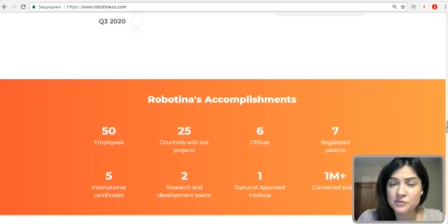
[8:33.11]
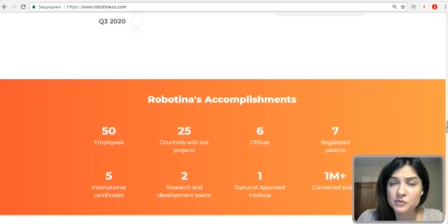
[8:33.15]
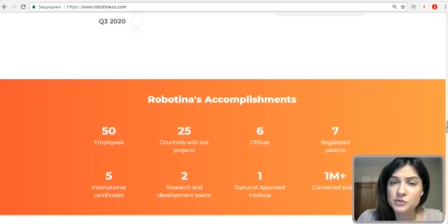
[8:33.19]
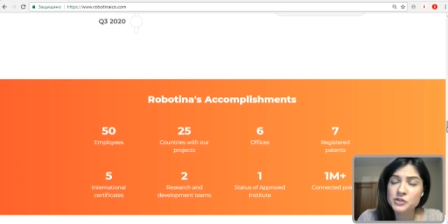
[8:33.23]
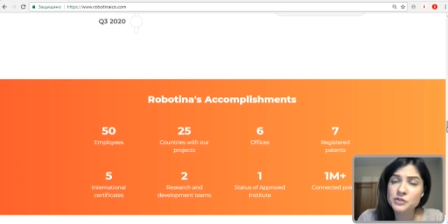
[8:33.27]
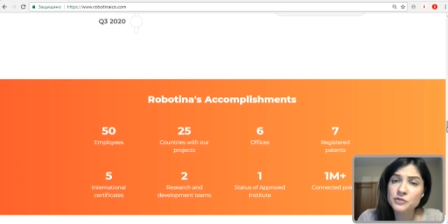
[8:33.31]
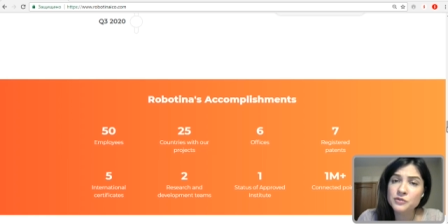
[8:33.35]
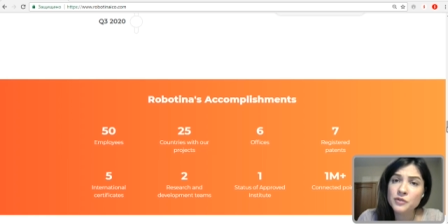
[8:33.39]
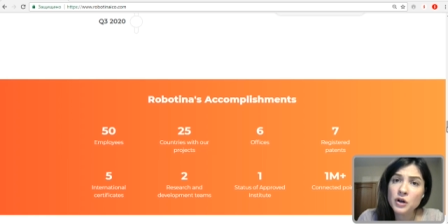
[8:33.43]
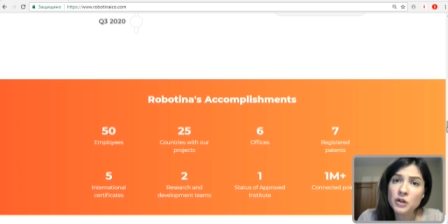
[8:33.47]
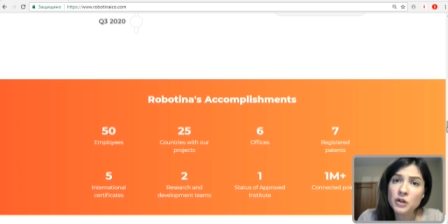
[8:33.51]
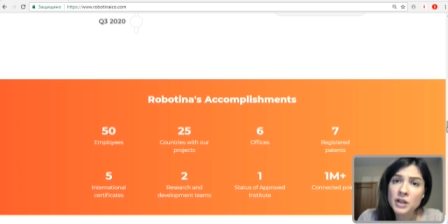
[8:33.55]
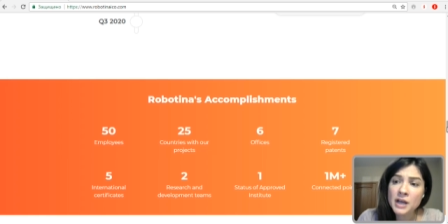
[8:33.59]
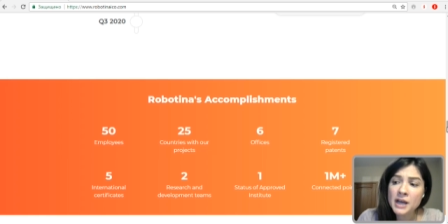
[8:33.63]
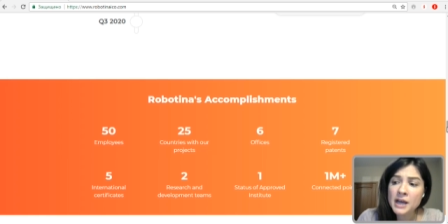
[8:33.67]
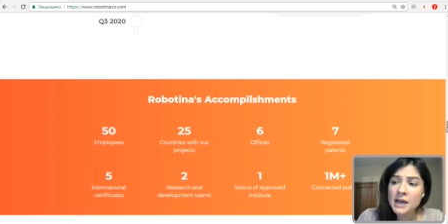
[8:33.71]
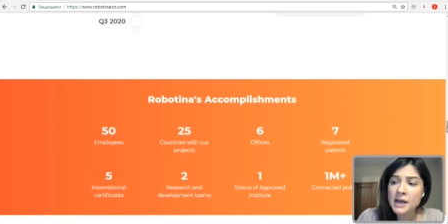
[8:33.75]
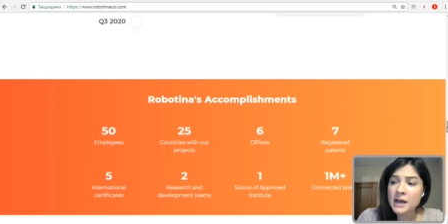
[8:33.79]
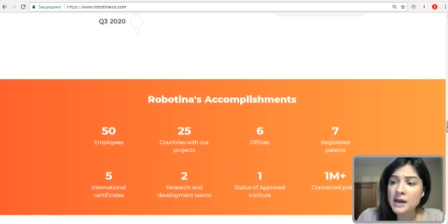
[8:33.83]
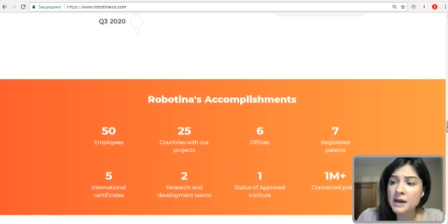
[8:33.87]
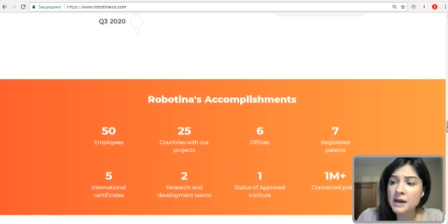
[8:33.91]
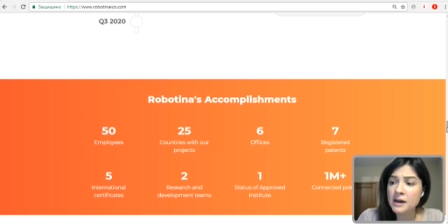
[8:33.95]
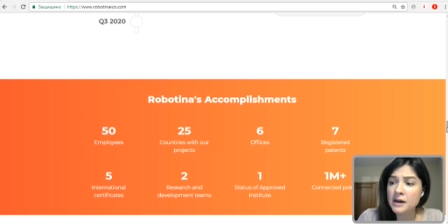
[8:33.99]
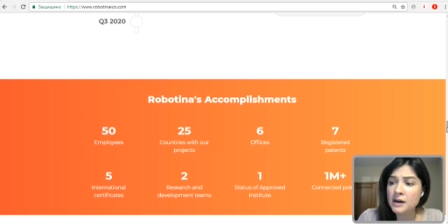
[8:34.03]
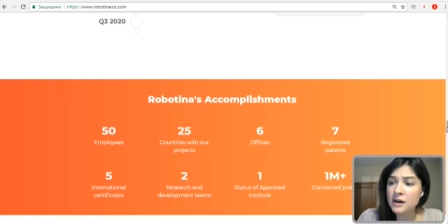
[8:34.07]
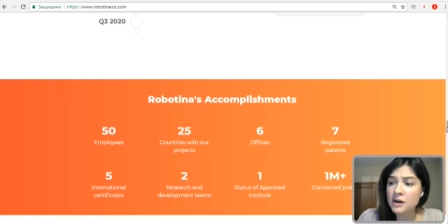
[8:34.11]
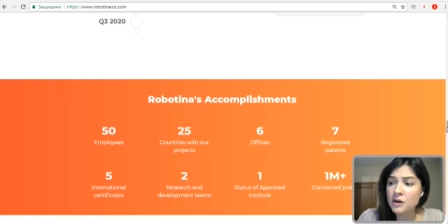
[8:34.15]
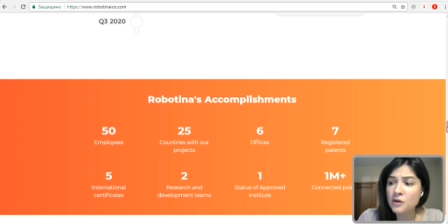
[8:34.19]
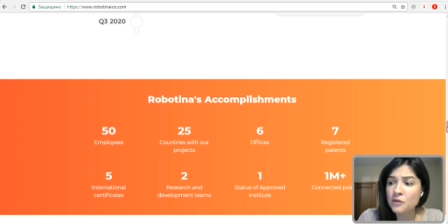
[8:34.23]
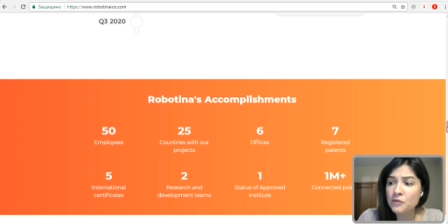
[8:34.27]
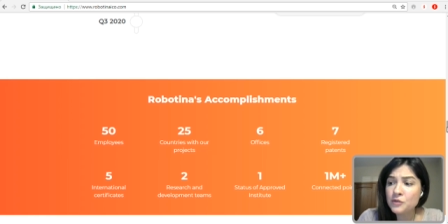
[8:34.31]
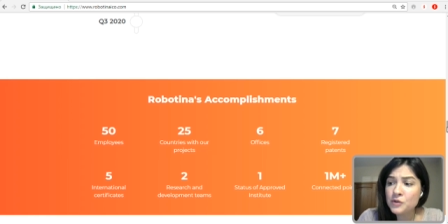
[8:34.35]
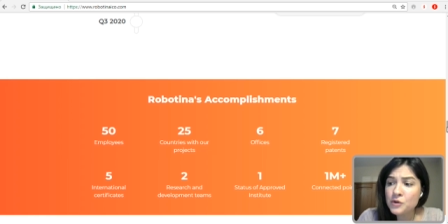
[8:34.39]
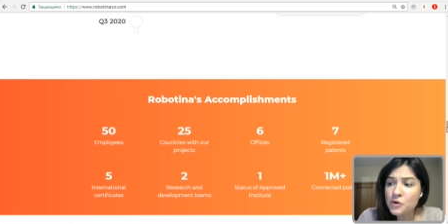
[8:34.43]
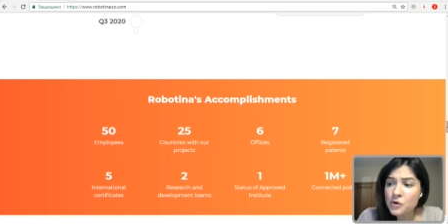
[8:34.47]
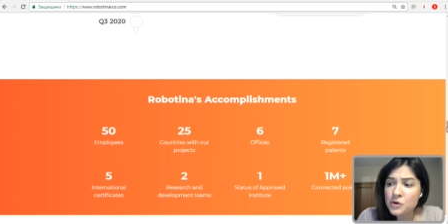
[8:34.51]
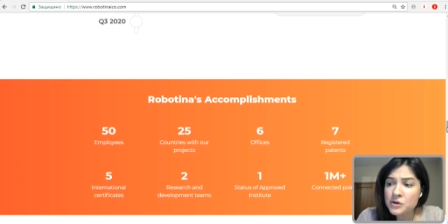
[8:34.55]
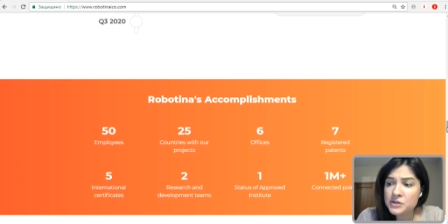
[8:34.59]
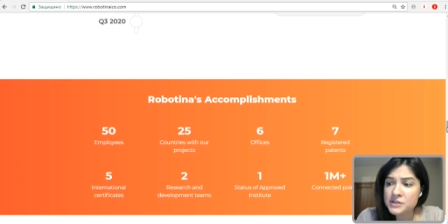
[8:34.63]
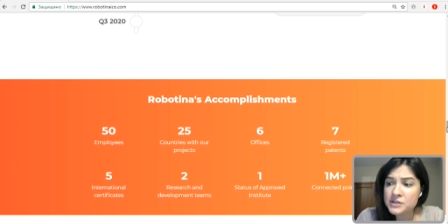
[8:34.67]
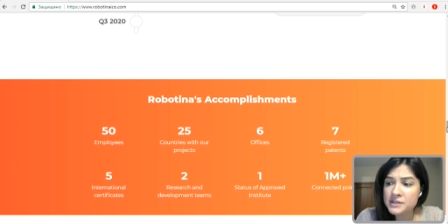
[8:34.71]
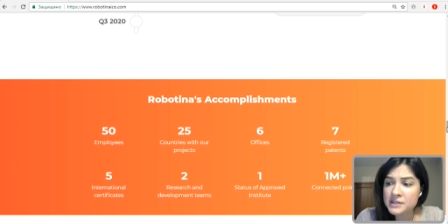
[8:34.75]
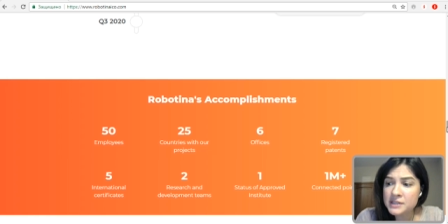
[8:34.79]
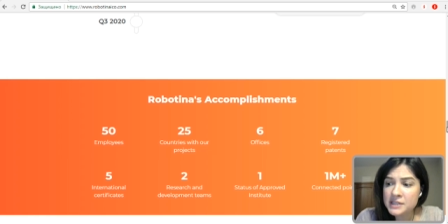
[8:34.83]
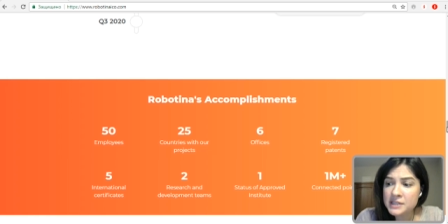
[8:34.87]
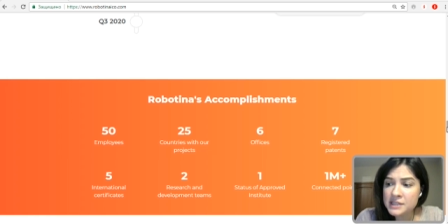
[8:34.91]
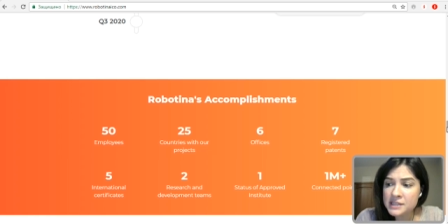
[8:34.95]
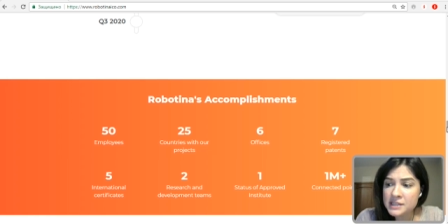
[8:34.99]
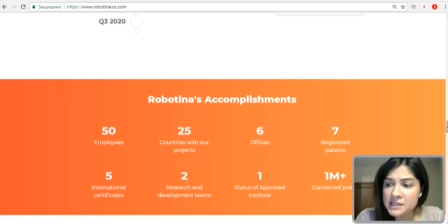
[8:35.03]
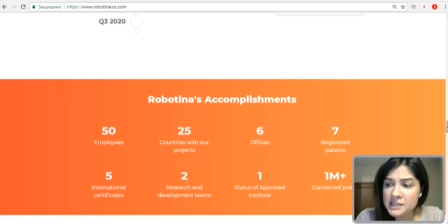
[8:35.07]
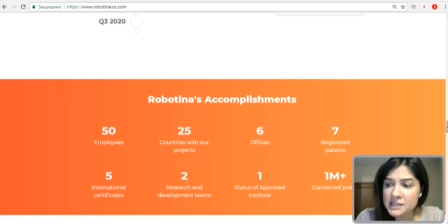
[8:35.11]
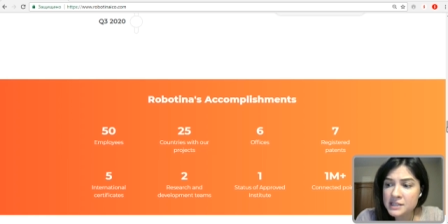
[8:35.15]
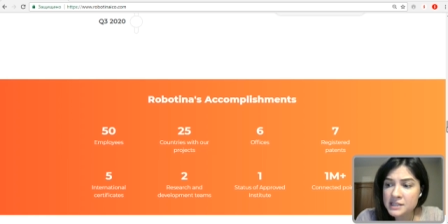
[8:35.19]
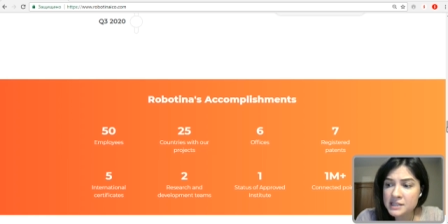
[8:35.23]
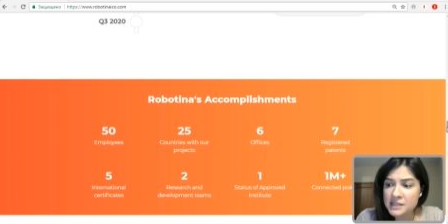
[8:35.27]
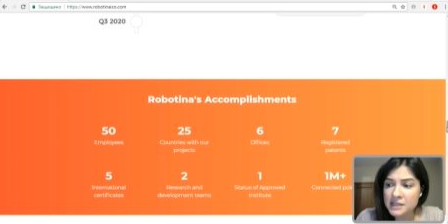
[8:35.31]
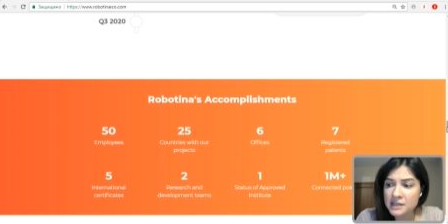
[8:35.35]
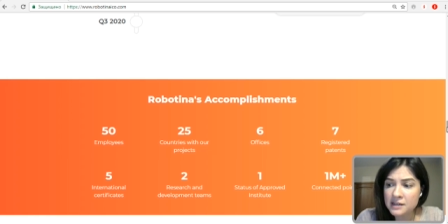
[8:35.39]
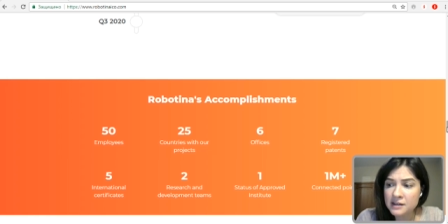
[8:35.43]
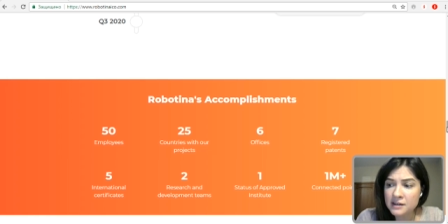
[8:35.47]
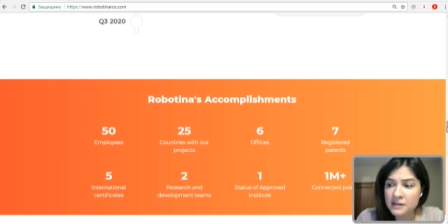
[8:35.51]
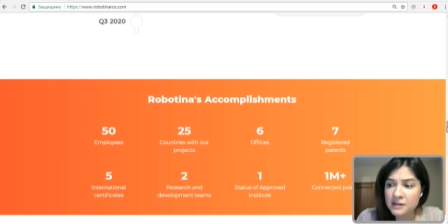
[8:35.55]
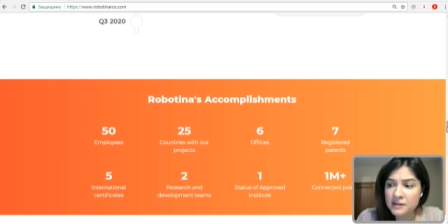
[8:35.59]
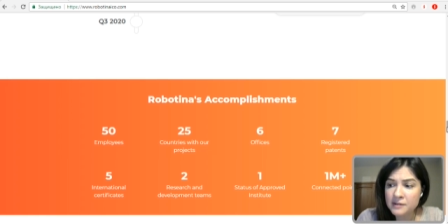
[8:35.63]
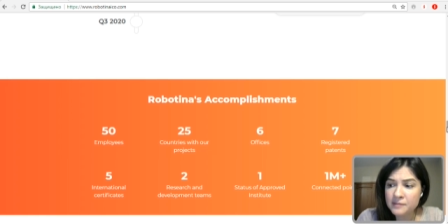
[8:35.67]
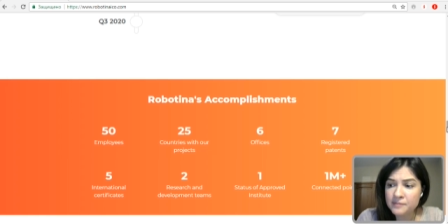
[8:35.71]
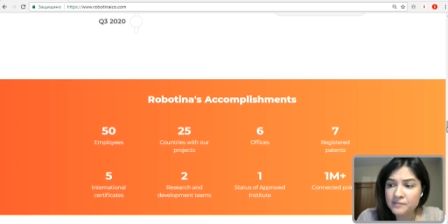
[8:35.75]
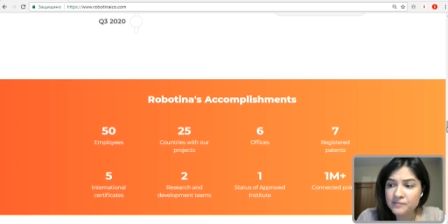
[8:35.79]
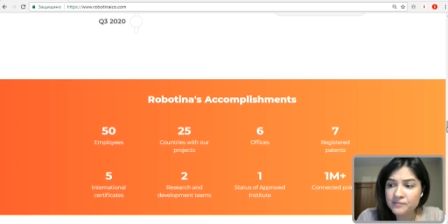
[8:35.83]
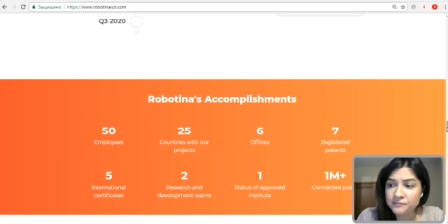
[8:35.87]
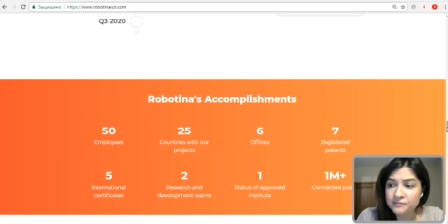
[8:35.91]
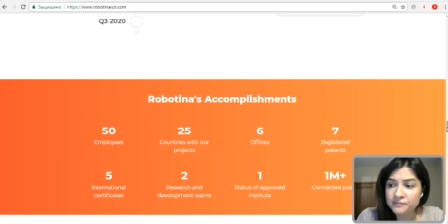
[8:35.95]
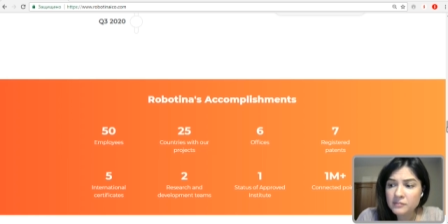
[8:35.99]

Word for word: First of all, of course, this is a